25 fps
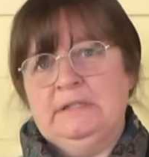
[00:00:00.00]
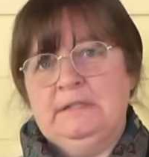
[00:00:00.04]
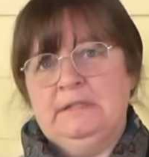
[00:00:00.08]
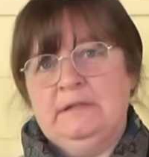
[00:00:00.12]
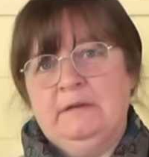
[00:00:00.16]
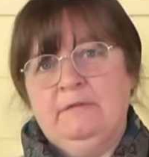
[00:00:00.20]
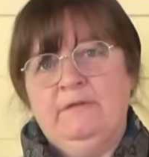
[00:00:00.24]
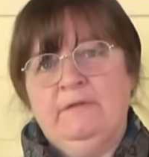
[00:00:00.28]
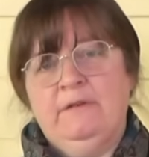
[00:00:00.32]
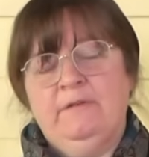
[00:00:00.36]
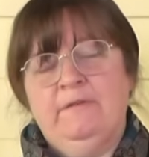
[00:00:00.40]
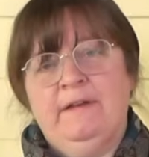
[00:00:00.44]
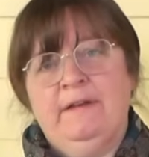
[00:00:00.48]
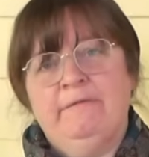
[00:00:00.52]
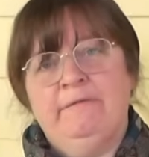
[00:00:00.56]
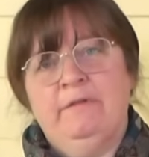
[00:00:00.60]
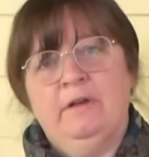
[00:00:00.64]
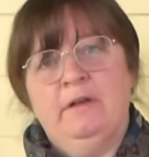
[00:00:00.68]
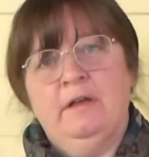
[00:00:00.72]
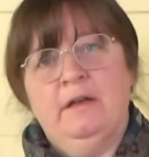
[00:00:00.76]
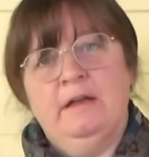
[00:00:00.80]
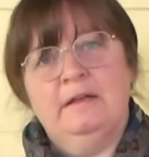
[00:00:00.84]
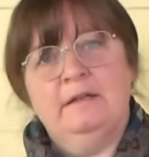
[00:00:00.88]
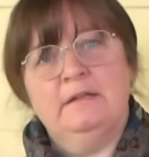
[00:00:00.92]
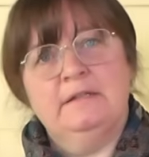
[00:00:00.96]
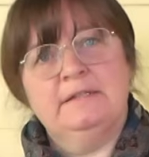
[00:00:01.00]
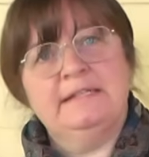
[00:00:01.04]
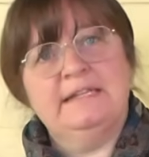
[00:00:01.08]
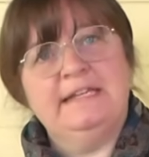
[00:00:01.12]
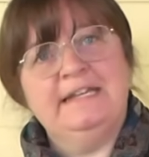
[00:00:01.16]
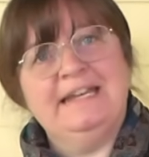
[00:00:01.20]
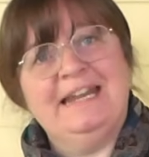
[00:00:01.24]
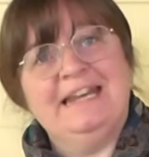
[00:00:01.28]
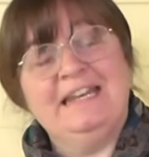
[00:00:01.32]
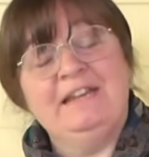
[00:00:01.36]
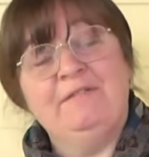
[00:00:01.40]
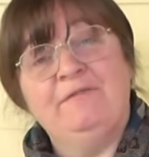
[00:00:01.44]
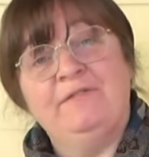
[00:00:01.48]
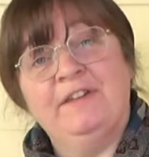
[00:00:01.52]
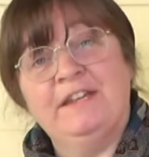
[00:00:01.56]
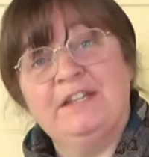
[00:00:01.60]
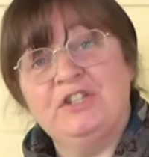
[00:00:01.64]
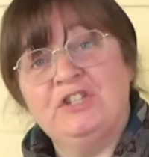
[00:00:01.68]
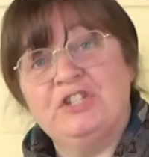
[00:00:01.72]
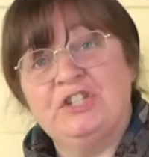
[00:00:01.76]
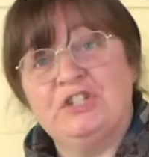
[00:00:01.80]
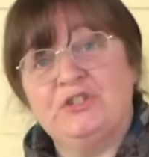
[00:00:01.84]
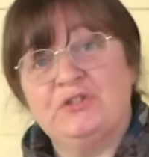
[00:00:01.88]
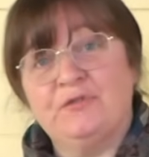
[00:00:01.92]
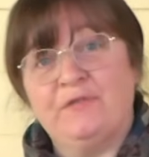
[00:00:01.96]
So if you've ever seen any
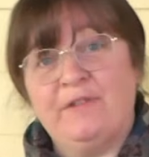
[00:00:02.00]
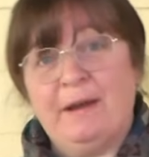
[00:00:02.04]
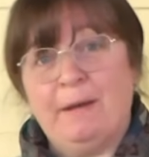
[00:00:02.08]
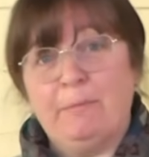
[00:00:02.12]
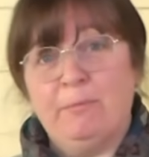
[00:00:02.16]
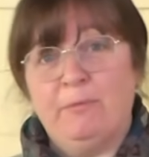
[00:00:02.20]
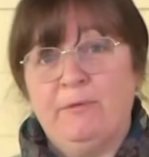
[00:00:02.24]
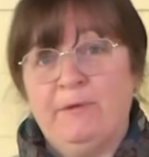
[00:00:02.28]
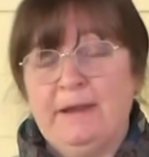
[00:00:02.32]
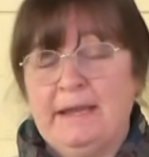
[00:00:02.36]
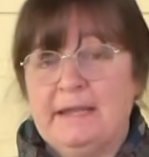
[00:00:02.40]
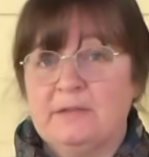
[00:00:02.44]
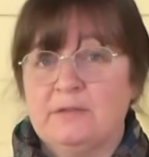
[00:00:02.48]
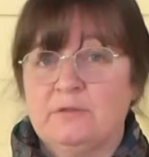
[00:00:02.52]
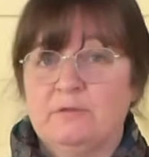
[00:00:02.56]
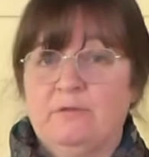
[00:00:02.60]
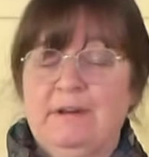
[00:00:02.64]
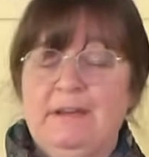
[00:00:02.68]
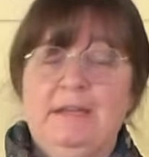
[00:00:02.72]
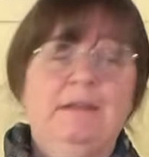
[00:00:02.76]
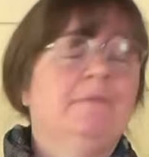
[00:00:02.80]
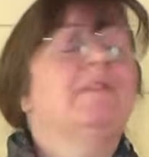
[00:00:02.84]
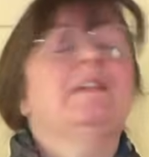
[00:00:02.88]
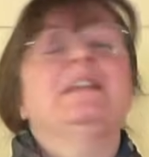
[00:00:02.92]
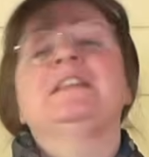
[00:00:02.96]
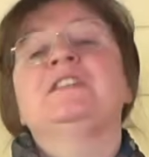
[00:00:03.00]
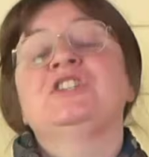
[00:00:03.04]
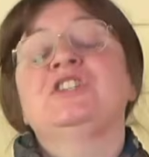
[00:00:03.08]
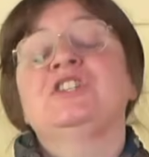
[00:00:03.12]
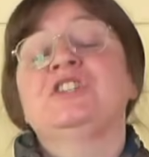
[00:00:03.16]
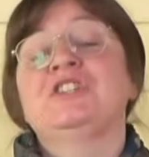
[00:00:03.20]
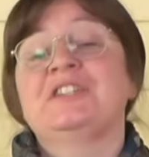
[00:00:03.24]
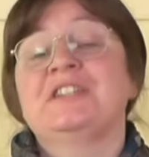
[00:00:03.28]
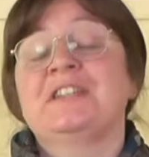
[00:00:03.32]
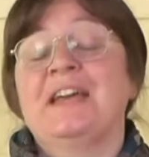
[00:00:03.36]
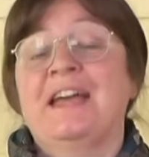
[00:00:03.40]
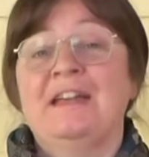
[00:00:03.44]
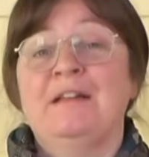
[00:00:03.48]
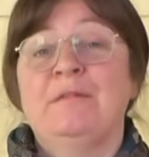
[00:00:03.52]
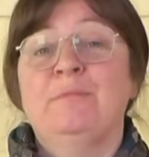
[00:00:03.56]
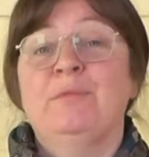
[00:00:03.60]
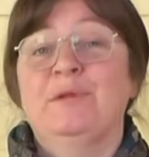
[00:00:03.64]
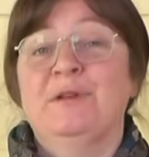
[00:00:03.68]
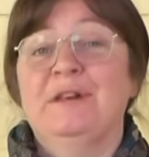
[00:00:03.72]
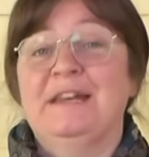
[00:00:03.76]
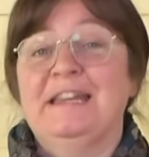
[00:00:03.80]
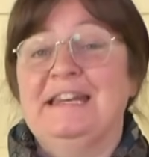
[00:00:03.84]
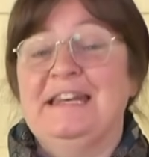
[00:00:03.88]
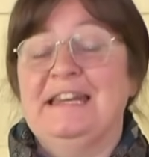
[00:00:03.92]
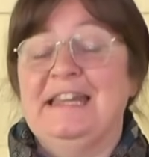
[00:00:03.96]
vintage fabrics or any vintage
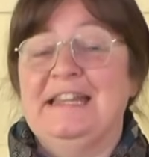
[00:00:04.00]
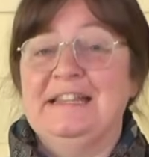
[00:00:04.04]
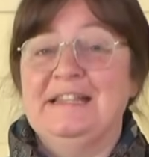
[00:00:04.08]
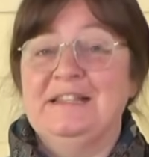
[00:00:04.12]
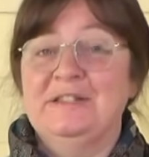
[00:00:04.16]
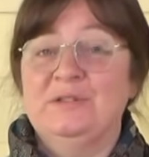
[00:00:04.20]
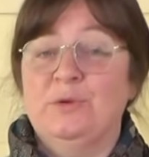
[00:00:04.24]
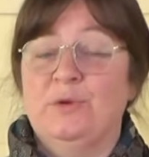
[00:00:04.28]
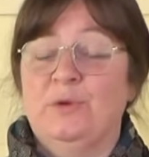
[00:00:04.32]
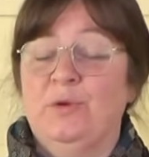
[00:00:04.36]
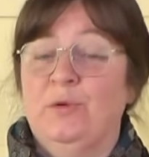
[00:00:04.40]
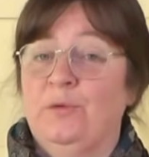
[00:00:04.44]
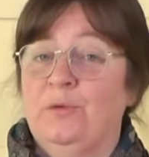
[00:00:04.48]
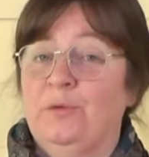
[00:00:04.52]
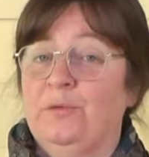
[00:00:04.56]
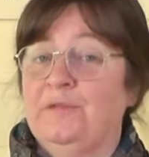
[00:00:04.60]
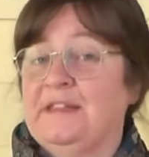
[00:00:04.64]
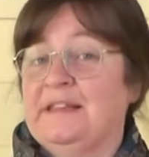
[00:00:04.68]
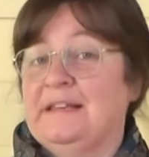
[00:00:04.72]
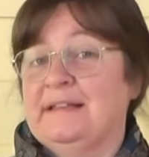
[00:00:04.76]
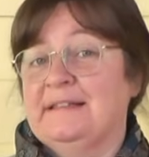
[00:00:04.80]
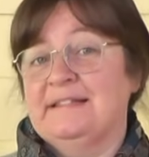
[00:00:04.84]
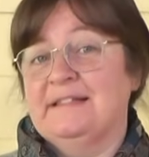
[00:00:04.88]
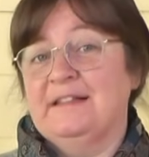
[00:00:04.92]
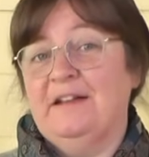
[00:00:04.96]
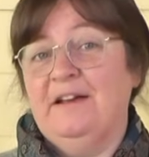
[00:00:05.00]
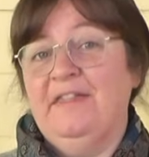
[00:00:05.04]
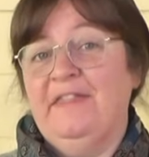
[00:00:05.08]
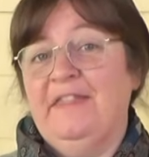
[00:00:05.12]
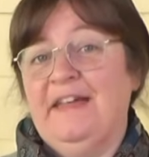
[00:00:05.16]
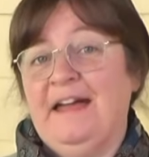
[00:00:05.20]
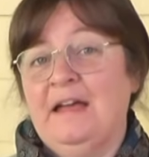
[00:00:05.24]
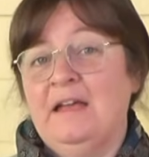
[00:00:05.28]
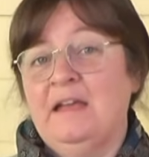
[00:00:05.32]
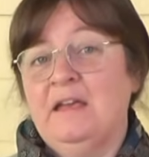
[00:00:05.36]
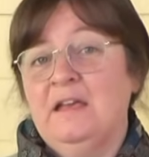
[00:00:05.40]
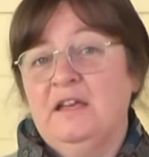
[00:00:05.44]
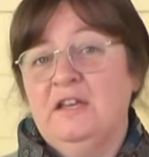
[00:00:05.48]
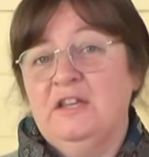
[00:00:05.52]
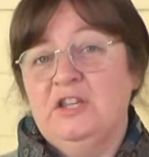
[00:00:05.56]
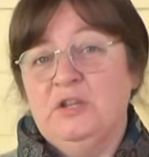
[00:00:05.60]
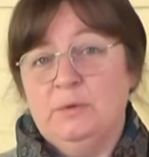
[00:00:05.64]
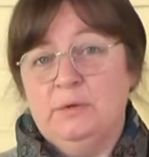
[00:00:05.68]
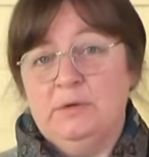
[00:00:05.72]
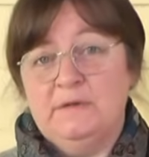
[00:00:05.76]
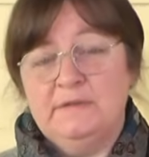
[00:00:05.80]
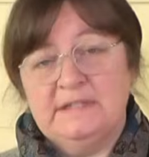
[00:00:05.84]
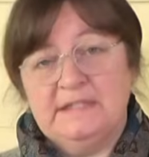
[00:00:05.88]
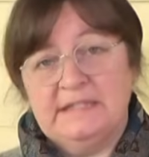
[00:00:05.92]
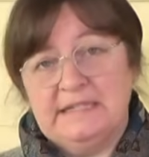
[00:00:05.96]
table linens or things like that, you
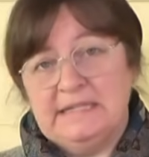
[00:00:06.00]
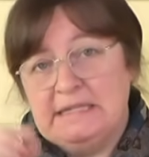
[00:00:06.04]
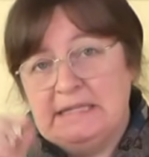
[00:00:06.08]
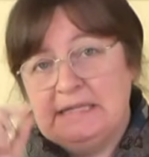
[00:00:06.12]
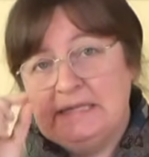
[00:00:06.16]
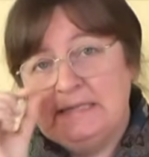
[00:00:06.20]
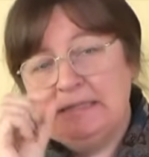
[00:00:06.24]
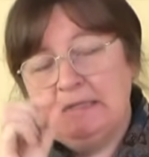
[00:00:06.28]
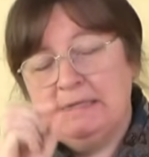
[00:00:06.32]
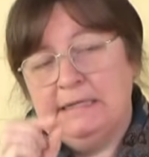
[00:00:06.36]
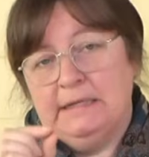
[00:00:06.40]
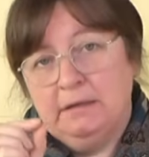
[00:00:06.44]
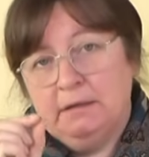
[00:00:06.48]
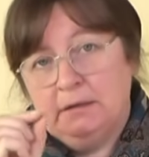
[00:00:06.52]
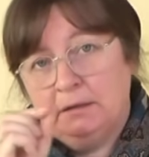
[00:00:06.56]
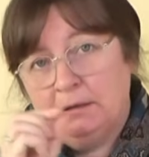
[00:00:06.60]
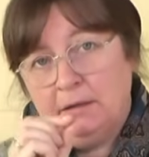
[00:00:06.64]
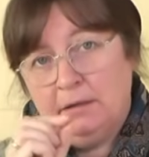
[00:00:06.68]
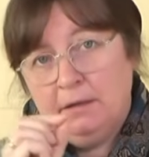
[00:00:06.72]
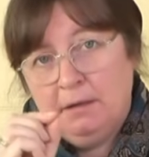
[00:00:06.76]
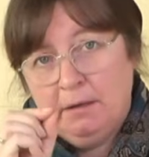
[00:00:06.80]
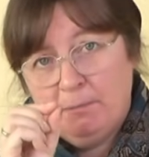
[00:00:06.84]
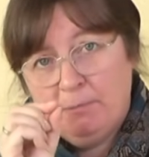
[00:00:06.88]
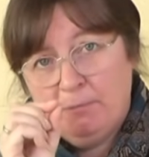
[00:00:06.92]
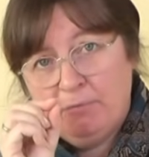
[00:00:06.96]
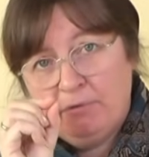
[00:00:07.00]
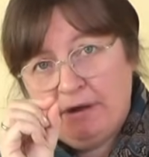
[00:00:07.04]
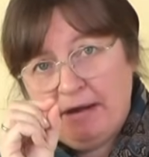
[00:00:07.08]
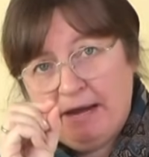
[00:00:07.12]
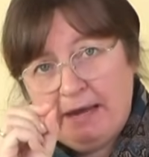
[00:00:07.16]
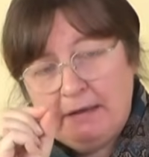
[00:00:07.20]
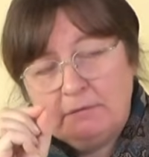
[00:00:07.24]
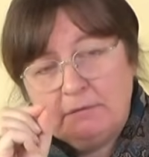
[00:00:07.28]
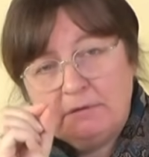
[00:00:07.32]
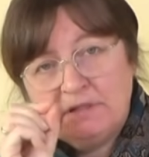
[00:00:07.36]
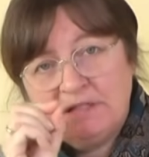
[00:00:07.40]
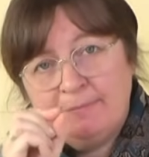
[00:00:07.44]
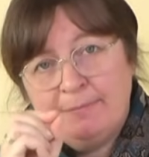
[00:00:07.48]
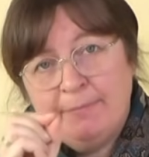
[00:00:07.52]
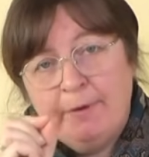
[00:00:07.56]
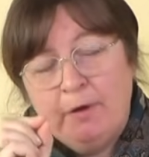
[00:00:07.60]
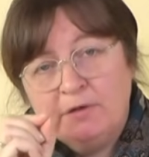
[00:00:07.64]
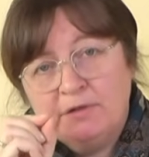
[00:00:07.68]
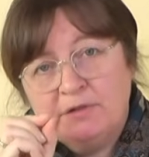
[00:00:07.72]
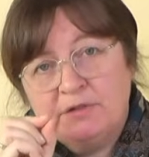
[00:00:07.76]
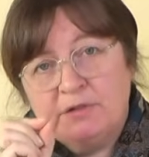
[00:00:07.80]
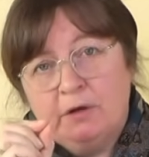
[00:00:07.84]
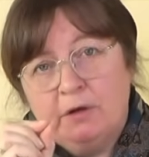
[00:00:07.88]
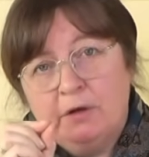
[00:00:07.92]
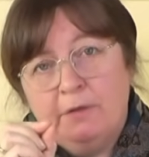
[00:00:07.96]
will have seen these little brown
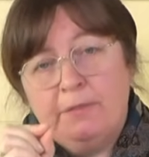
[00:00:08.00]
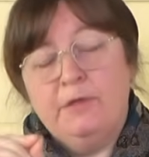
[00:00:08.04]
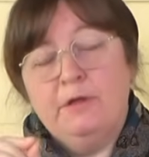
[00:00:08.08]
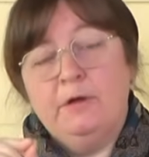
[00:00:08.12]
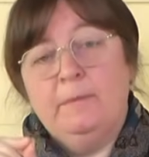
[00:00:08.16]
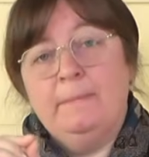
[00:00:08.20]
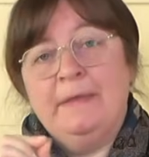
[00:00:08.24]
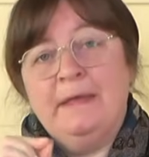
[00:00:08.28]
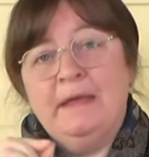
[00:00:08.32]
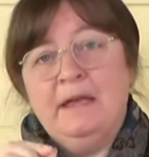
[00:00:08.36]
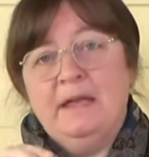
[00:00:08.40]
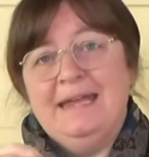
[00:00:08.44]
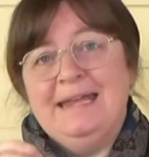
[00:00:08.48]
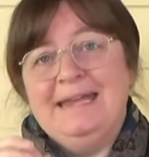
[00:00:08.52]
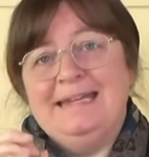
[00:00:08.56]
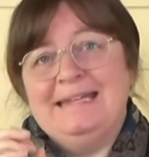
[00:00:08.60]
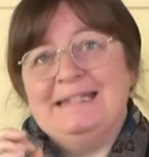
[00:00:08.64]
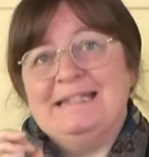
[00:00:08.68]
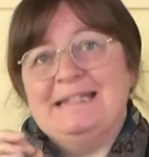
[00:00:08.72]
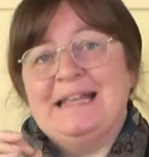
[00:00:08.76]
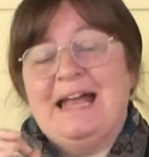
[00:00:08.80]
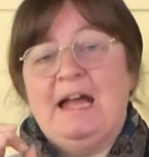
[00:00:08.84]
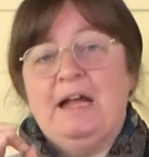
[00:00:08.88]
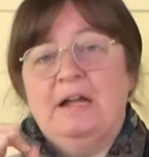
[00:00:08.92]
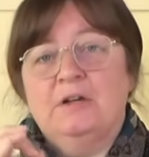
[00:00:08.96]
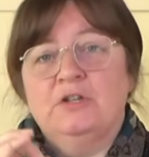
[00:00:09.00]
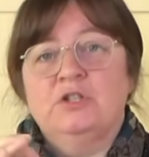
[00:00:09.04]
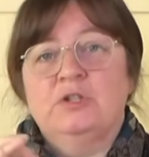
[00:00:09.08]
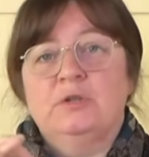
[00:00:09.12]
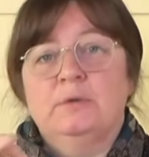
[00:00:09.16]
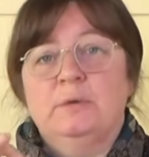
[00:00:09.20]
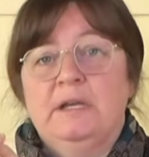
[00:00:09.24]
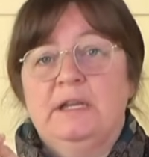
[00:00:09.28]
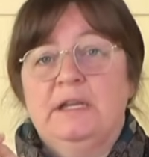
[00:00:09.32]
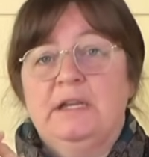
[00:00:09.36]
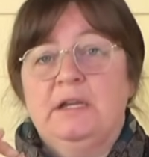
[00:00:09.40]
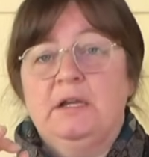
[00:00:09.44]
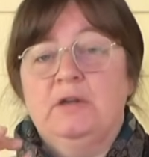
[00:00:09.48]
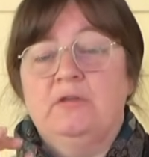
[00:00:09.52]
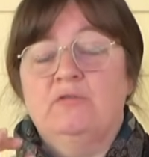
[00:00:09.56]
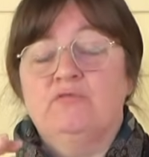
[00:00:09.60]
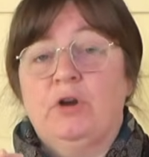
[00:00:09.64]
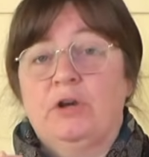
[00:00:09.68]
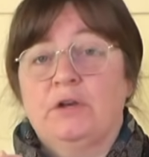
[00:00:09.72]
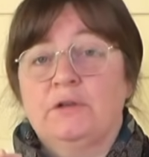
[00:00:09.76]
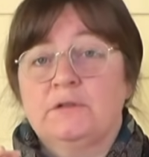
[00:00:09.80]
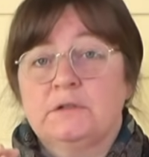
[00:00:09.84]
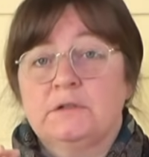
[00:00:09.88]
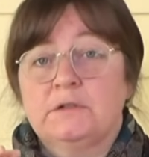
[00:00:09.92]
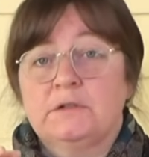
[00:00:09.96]
spots on them. It is actually
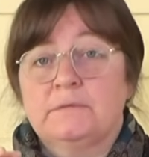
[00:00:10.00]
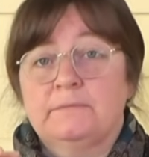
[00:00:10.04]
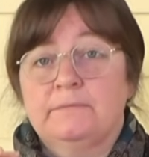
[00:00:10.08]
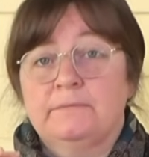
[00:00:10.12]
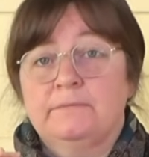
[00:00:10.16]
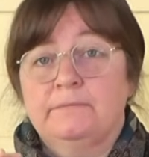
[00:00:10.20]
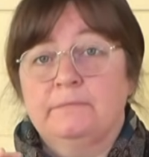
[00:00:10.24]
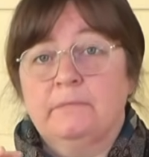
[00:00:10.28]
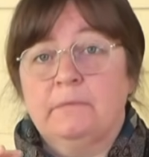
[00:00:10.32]
rust.